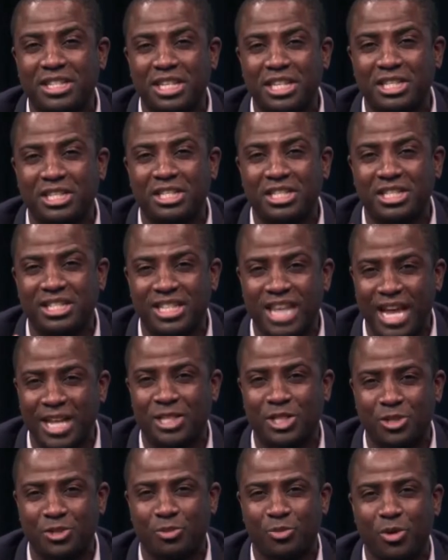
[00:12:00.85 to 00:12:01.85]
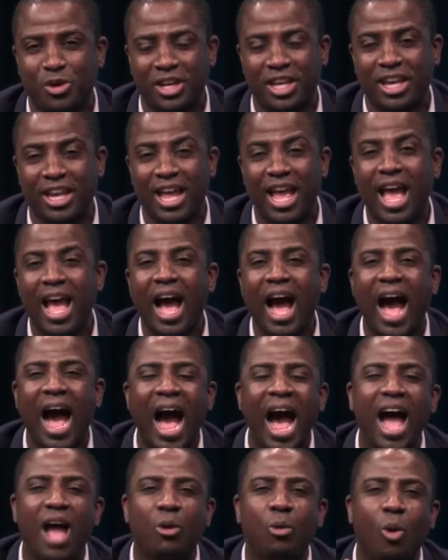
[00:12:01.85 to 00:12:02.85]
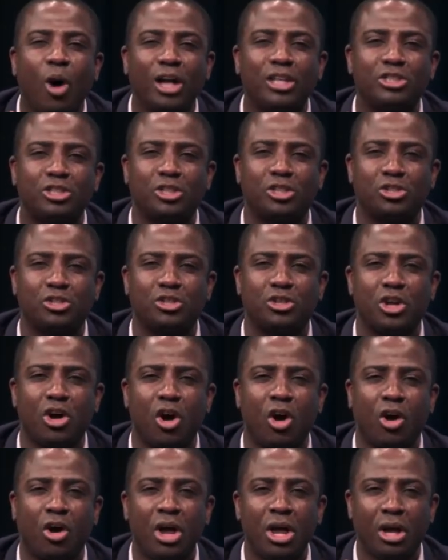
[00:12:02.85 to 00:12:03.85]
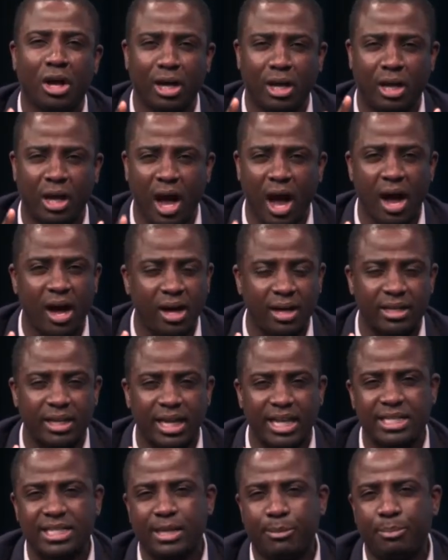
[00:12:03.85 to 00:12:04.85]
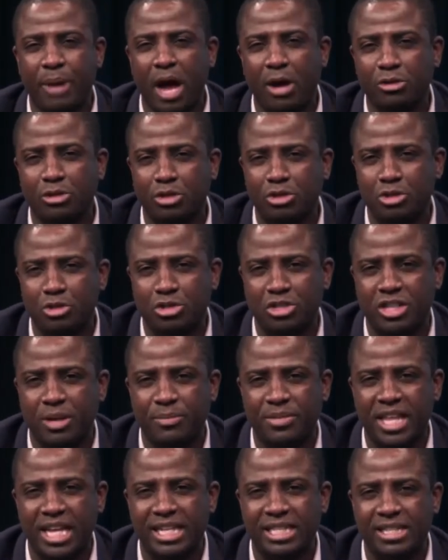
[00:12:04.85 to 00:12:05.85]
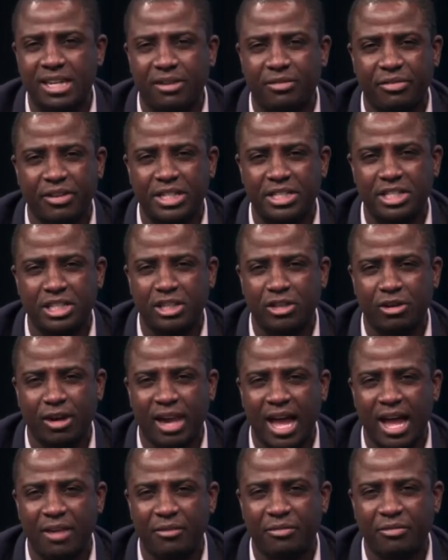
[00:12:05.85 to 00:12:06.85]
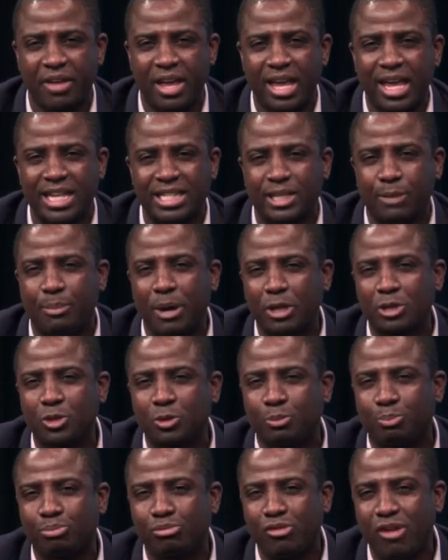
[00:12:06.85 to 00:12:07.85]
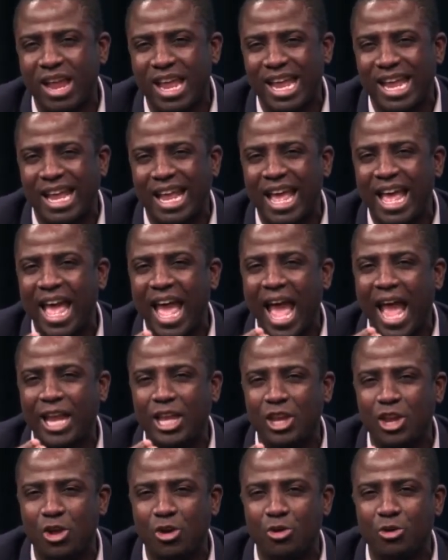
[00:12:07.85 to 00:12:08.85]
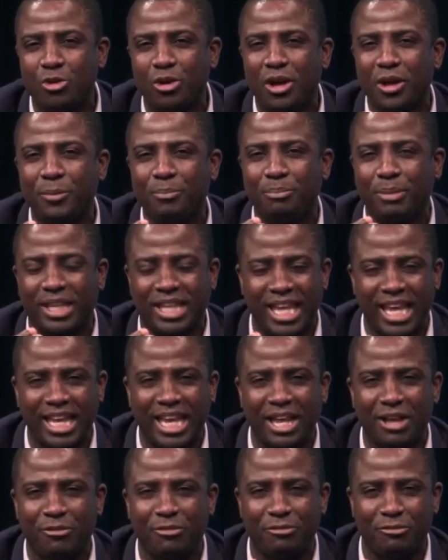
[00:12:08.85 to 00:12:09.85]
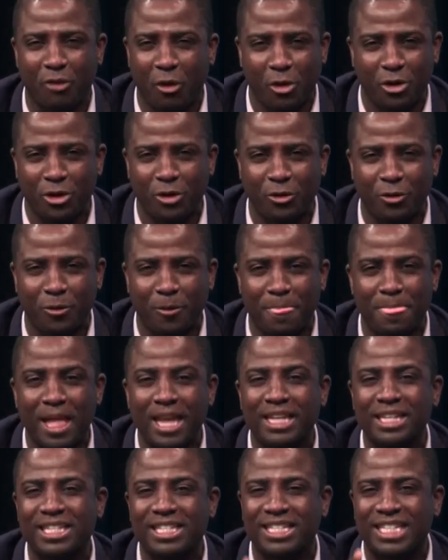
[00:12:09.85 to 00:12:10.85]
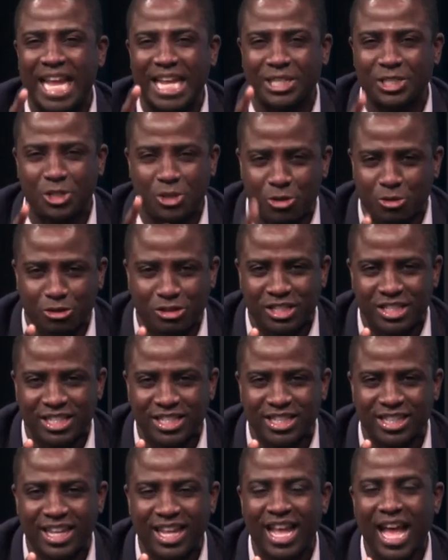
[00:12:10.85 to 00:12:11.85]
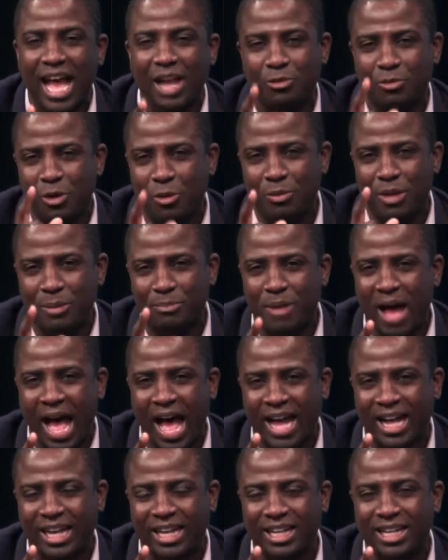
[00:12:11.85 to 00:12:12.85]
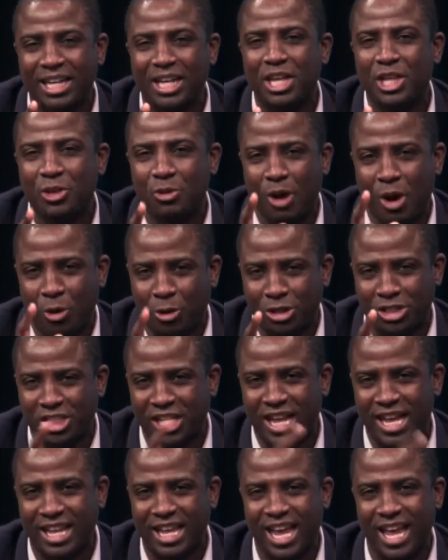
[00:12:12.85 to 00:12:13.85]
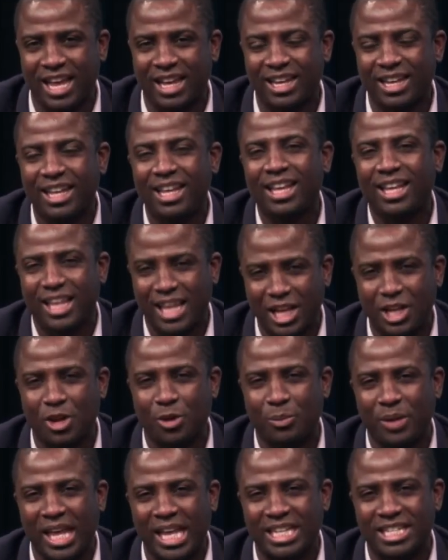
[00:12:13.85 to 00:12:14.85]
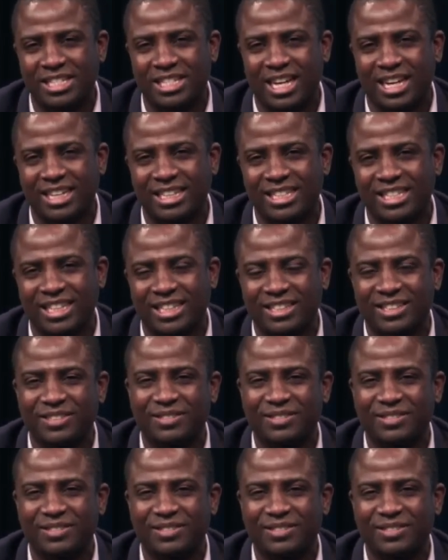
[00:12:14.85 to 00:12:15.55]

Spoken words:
this testimony, I want you to know God is about to do something different in your life. He's about to bring a new beginning for you. Stay tuned and we'll be back. You are watching again, Kingdom Insight.